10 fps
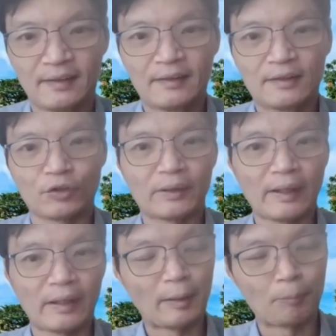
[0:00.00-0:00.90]
So
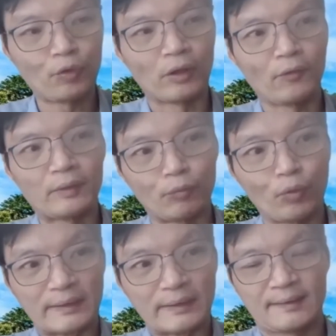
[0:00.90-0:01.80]
they put all the
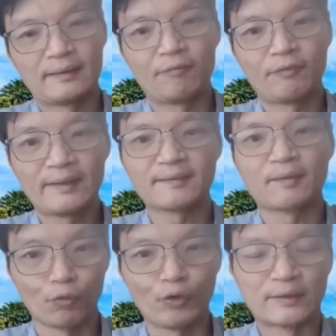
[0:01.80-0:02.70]
roots, different types
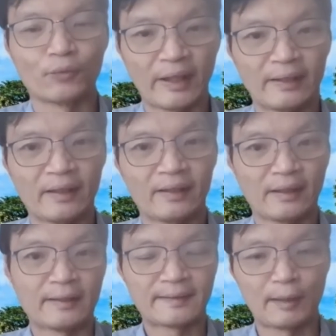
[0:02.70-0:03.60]
of roots together
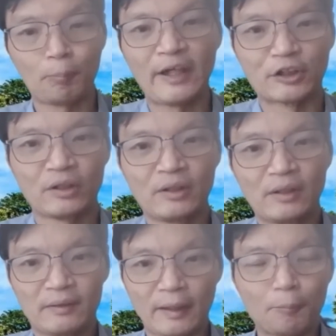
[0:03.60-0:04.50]
on the same page.
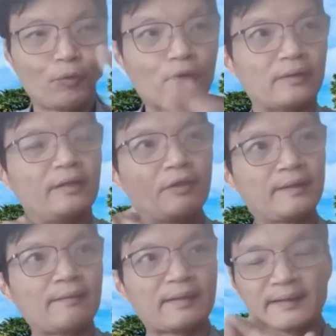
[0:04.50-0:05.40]
They put different
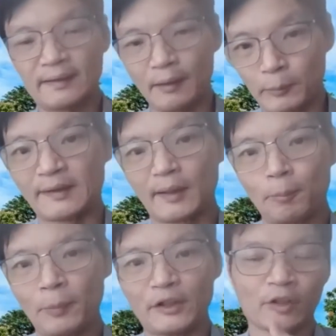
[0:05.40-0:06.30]
types of stems on the
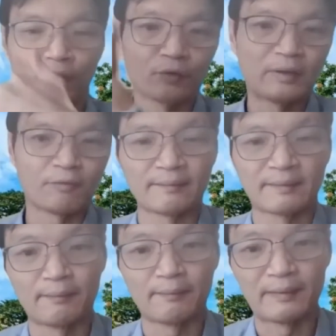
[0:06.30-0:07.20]
same page and also different
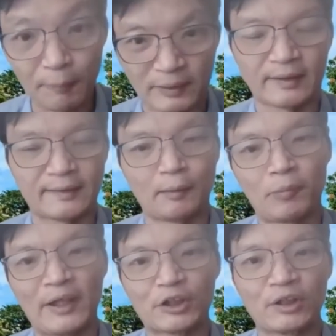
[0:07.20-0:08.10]
types of leaves on the same
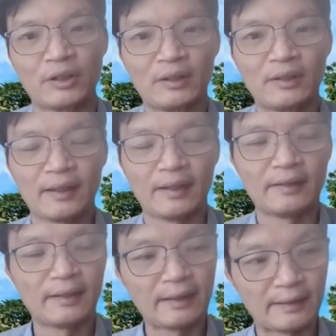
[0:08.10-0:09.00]
page. And
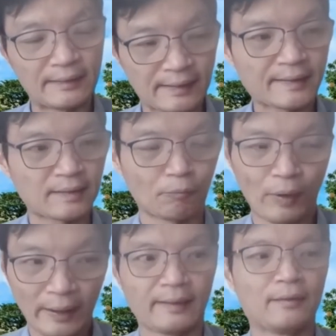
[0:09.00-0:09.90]
then they discuss
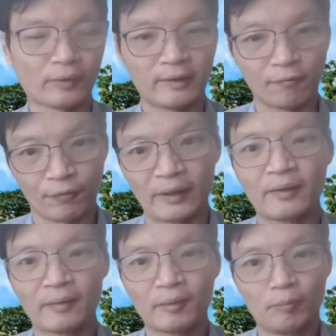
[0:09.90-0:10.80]
why they look different.
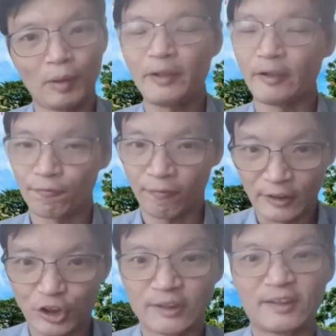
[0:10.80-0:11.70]
Maybe they
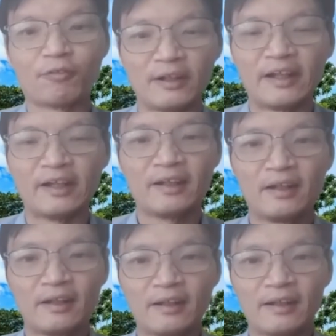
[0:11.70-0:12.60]
function differently.
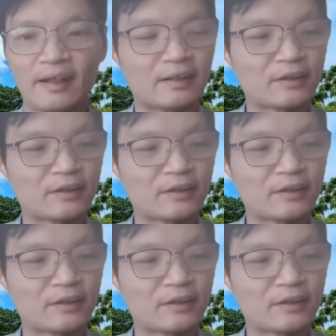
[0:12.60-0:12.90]
Yeah.